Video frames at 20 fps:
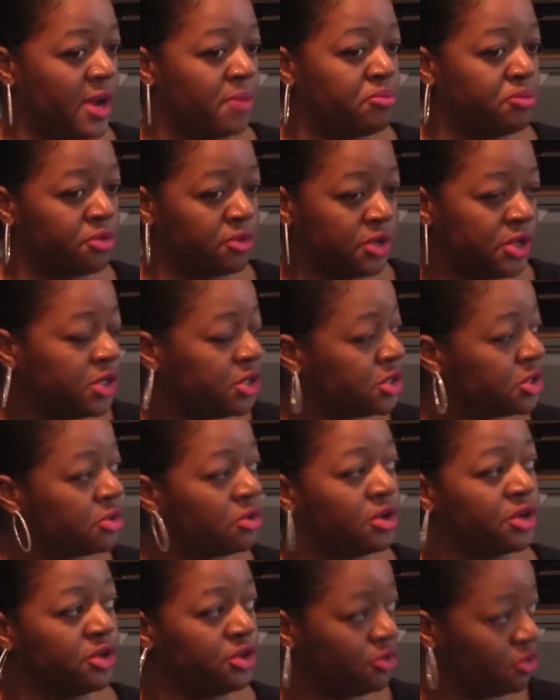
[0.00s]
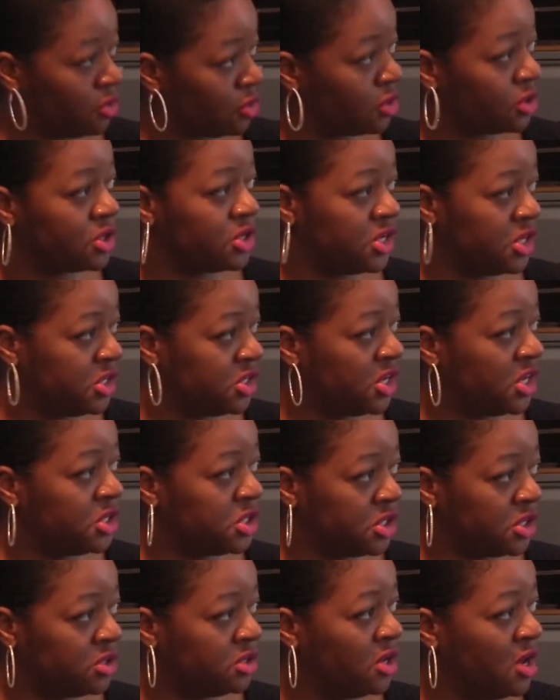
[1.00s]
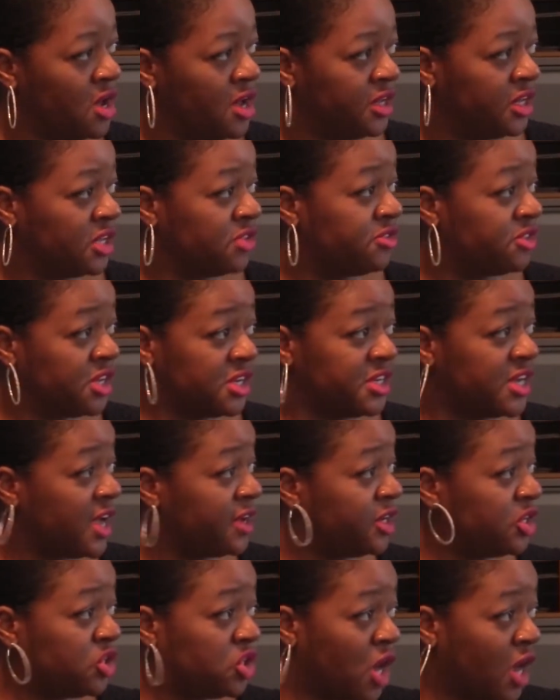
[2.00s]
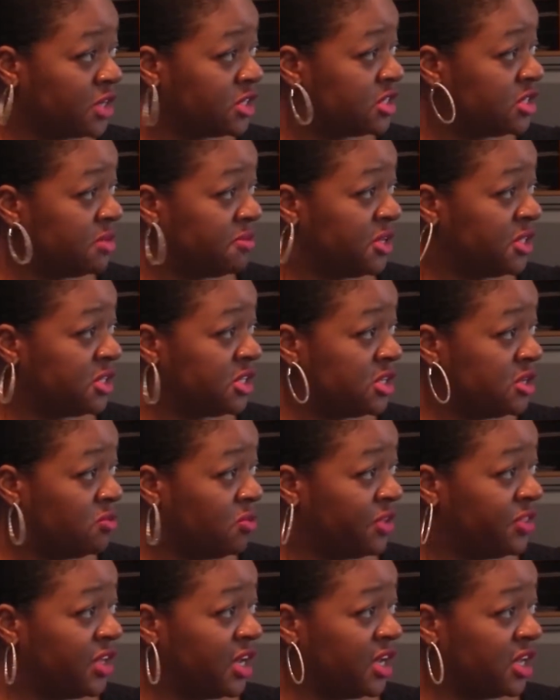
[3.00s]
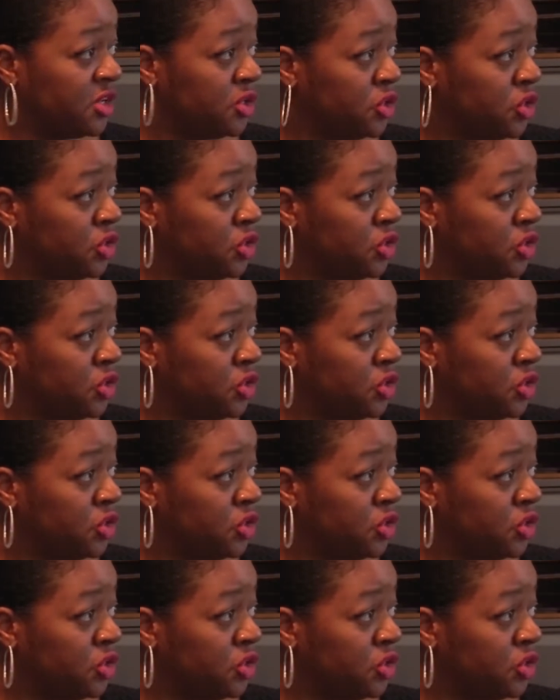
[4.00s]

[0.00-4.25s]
I'm pretty sure your organization can sit down and talk to them and see what they can do.